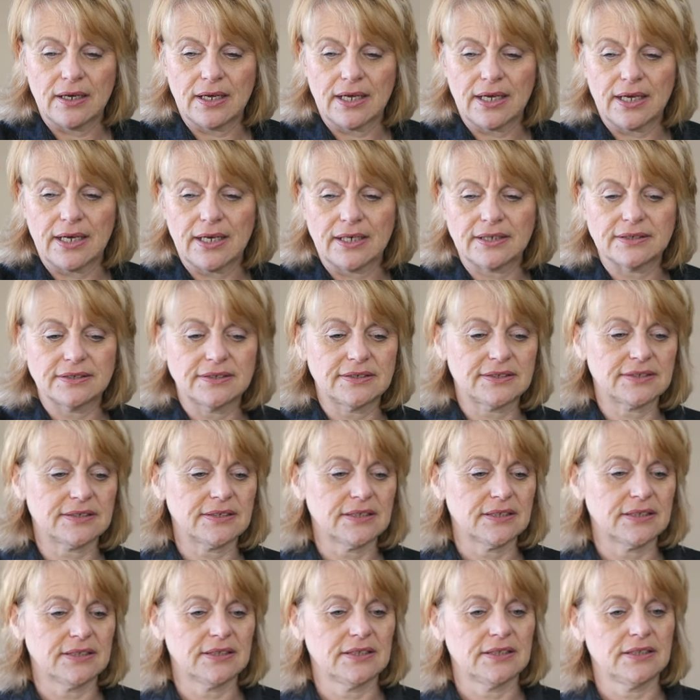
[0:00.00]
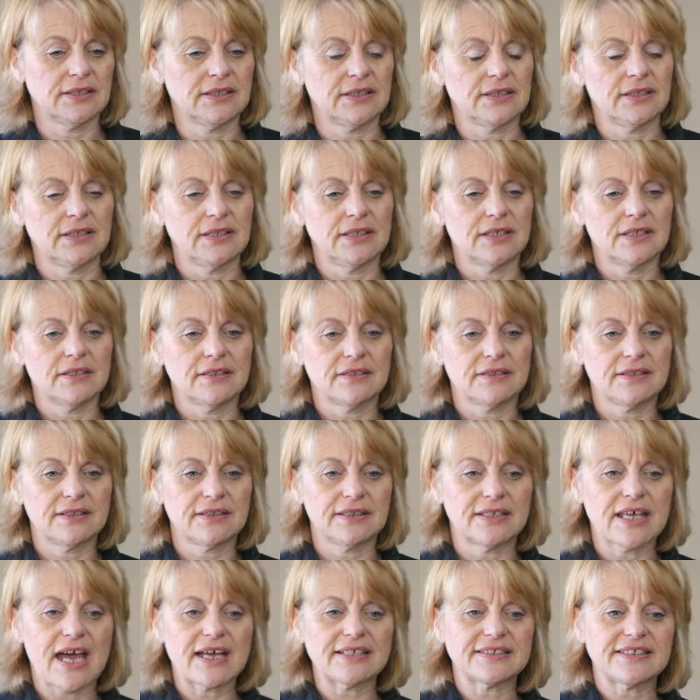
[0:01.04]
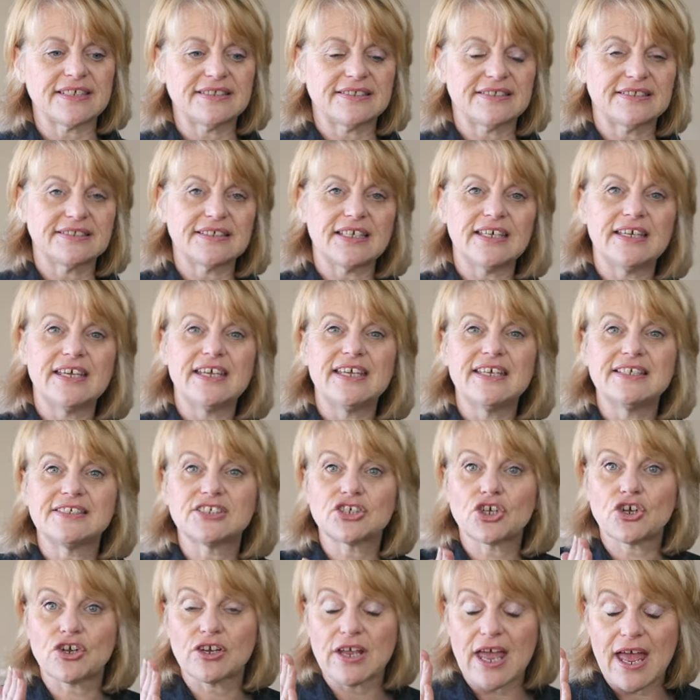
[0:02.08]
And that is, is